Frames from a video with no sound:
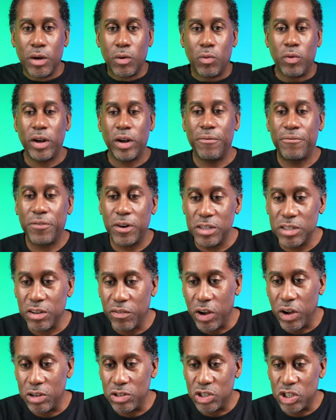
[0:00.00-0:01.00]
Well, first of
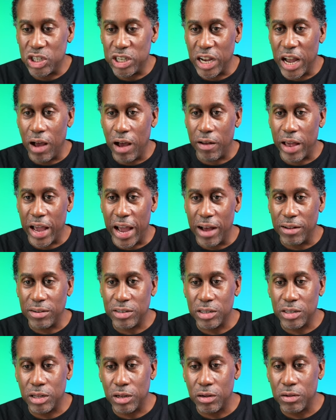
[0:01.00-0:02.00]
all, shout out
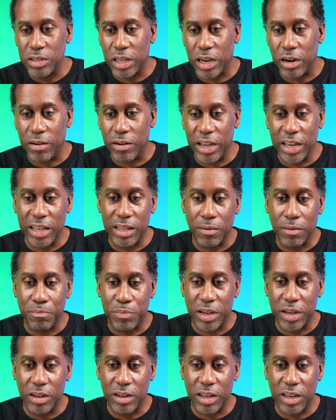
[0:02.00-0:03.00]
to those that are in the
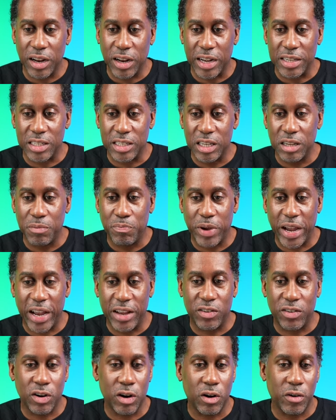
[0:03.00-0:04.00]
building. I see
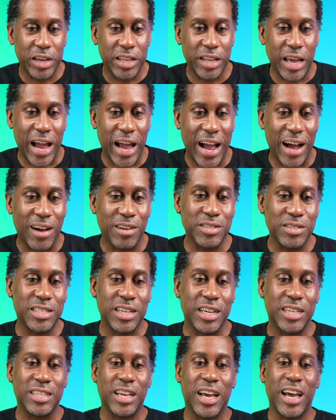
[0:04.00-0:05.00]
Pedro in the house
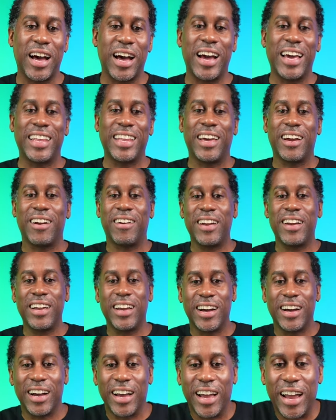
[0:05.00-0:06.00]
says, hi, Larry.
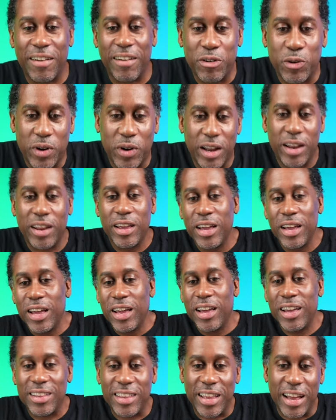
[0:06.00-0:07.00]
Uh, everyone,
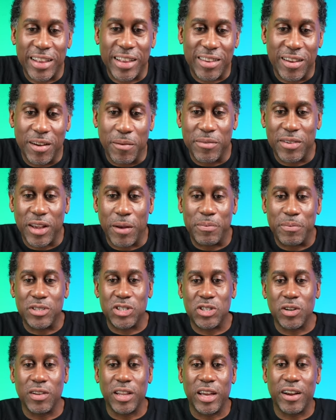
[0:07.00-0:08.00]
hit that thumbs up and
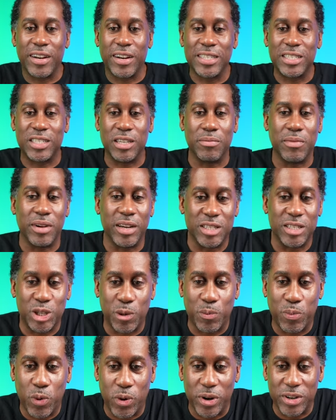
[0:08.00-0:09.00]
show Larry some uh,
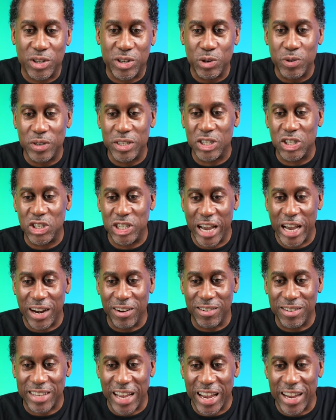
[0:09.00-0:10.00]
support to his
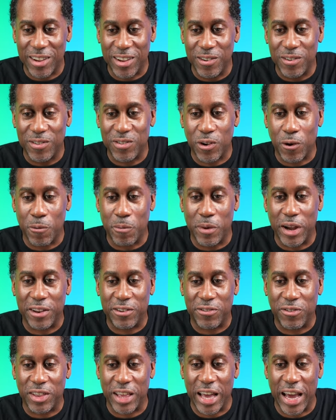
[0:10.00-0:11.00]
channel. Thank you so
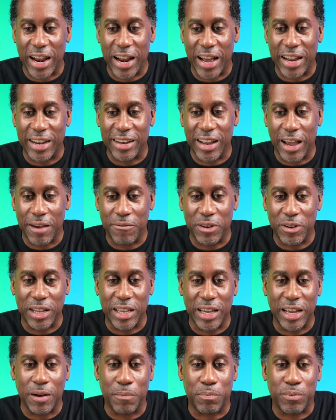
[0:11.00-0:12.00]
much for that. I
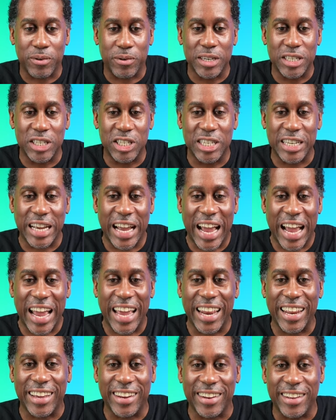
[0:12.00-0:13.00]
definitely
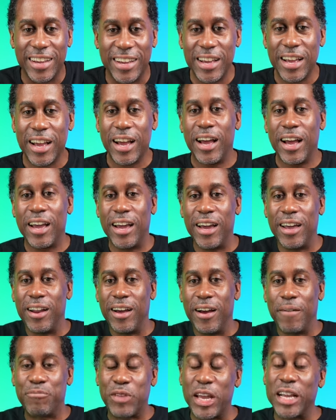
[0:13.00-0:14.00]
appreciate it. And
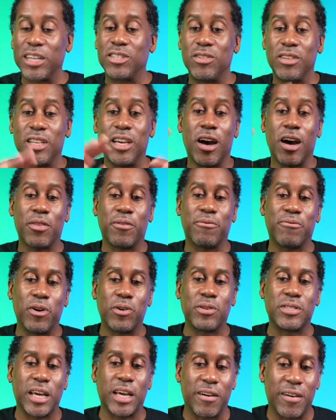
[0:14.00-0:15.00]
uh, thanks to the other
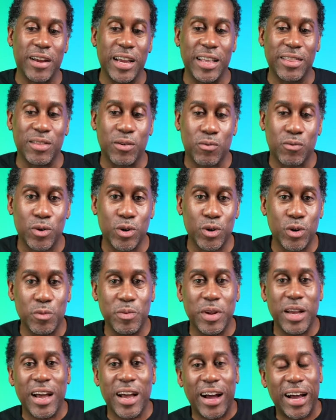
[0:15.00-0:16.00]
folks that are in the
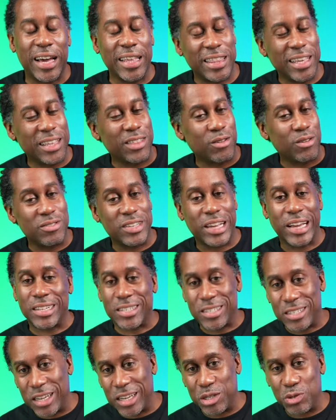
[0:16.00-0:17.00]
room. I think there's like
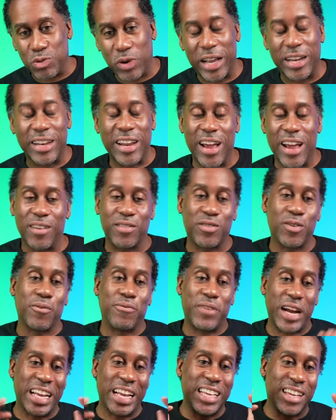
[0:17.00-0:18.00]
six right now. So
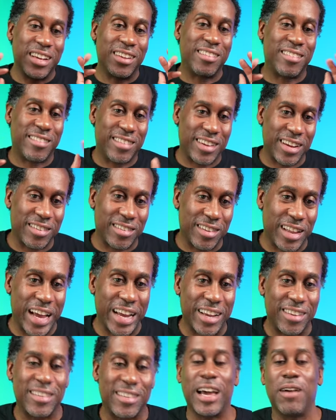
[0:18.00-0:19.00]
if I can get six
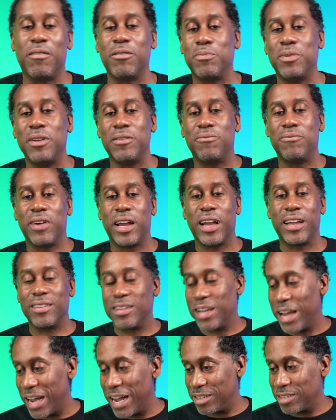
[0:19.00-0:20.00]
likes, that would be
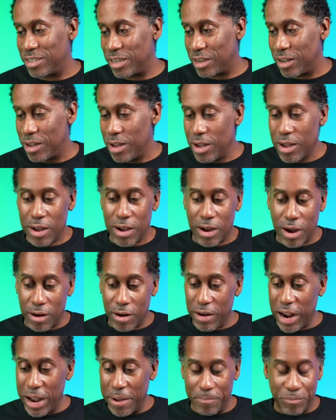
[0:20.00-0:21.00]
fantastic. All
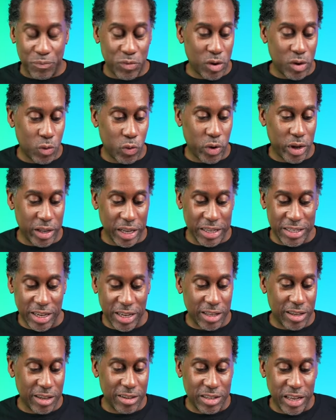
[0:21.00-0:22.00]
right, well, let's
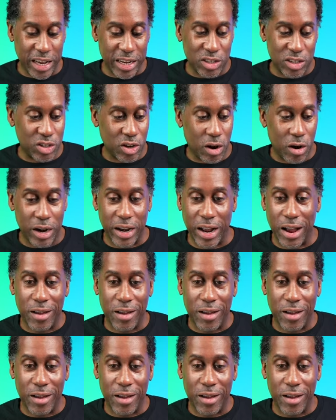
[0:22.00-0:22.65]
get this thing started.